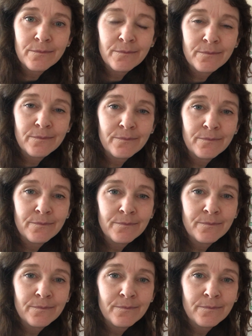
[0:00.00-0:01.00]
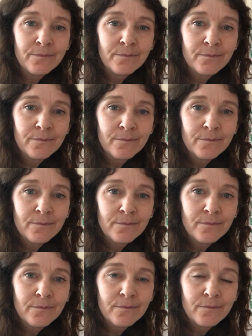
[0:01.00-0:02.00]

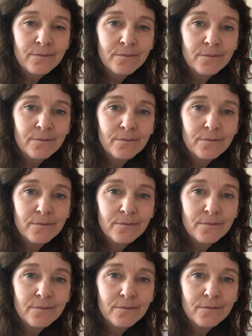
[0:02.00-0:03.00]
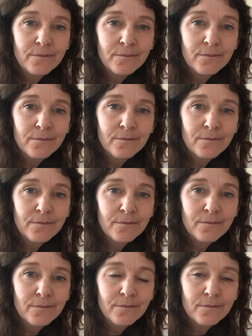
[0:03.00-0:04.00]

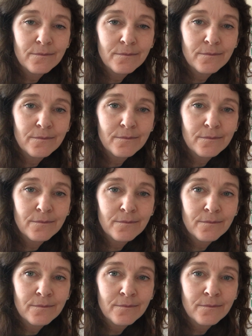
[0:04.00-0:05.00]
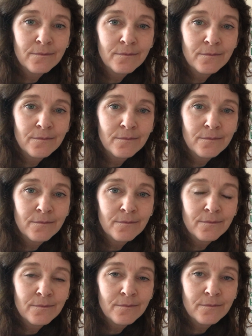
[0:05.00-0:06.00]

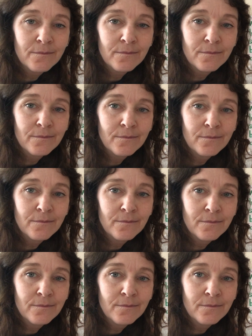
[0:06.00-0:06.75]
Nothing is said.